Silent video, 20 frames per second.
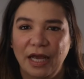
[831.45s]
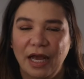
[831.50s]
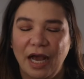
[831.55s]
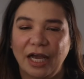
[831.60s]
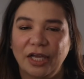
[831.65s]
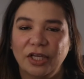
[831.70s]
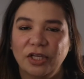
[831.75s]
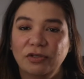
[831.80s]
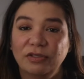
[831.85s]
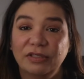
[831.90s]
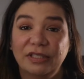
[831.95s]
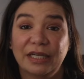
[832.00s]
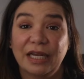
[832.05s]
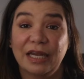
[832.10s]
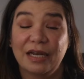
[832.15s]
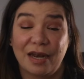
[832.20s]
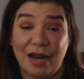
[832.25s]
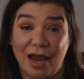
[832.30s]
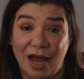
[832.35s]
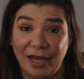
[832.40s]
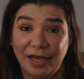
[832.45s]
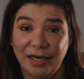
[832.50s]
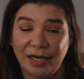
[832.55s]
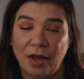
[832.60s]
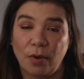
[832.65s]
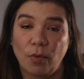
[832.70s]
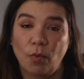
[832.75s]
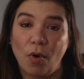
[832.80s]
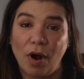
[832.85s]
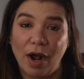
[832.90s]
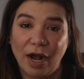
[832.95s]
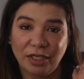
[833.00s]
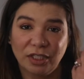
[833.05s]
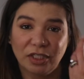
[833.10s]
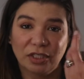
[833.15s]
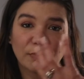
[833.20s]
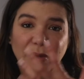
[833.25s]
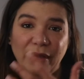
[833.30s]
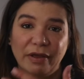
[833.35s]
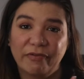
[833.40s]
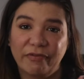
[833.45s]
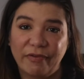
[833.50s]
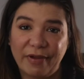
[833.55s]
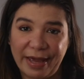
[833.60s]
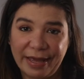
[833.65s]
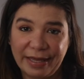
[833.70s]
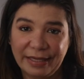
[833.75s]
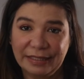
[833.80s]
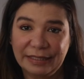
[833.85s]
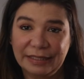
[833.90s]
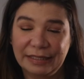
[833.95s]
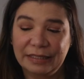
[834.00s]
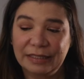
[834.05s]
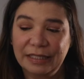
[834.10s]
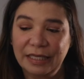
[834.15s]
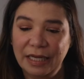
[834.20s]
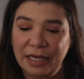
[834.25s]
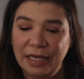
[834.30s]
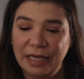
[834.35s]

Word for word: I use it at night. I wash my face,